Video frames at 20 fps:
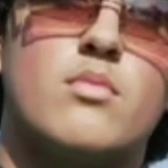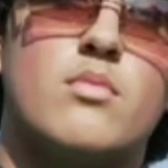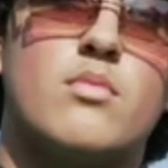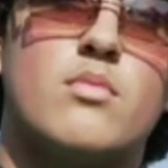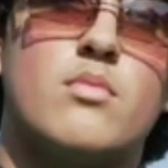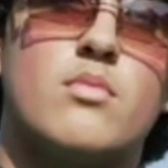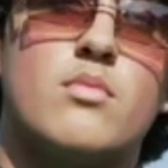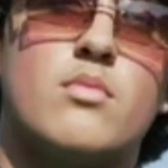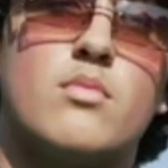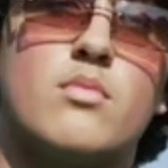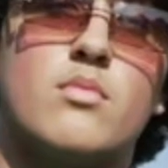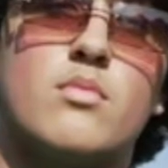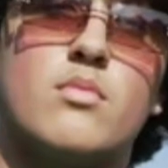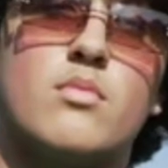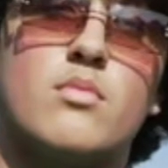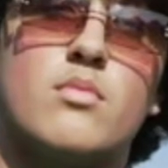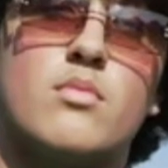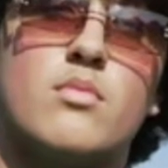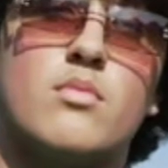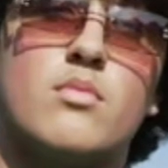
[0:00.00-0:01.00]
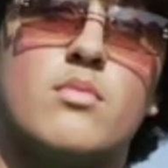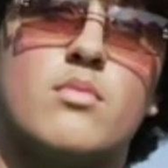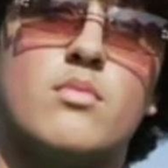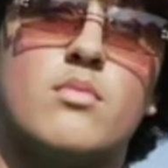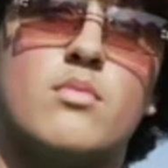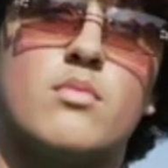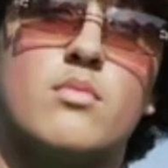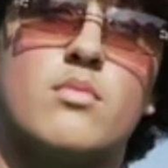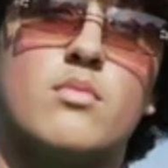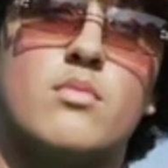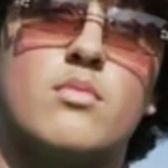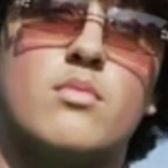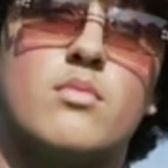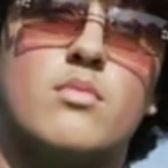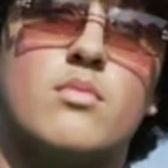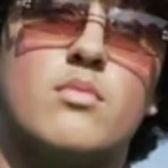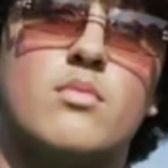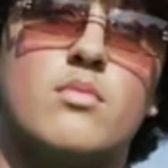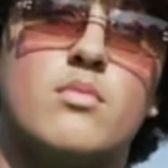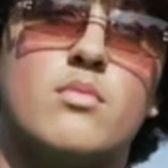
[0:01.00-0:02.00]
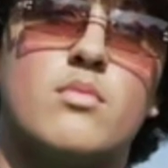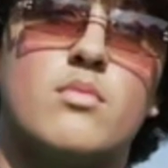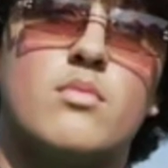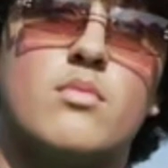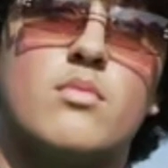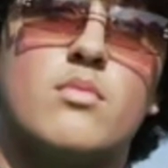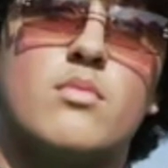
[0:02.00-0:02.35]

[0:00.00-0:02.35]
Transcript: (no one is talking)